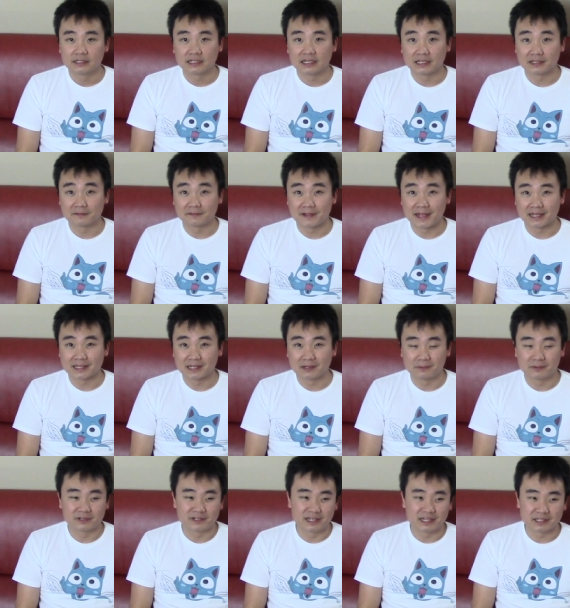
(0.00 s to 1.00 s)
uh, the fact that
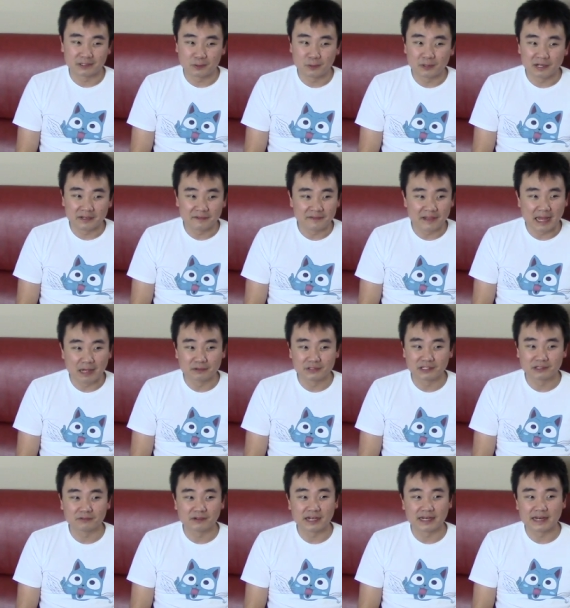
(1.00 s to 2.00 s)
we're at
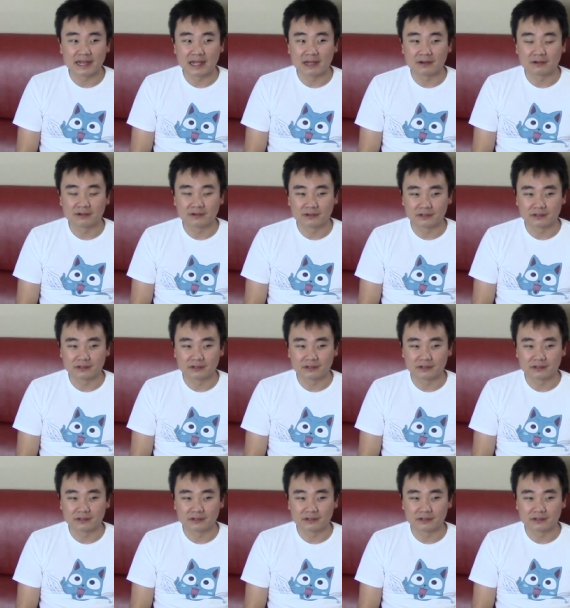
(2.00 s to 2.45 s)
20,000 right now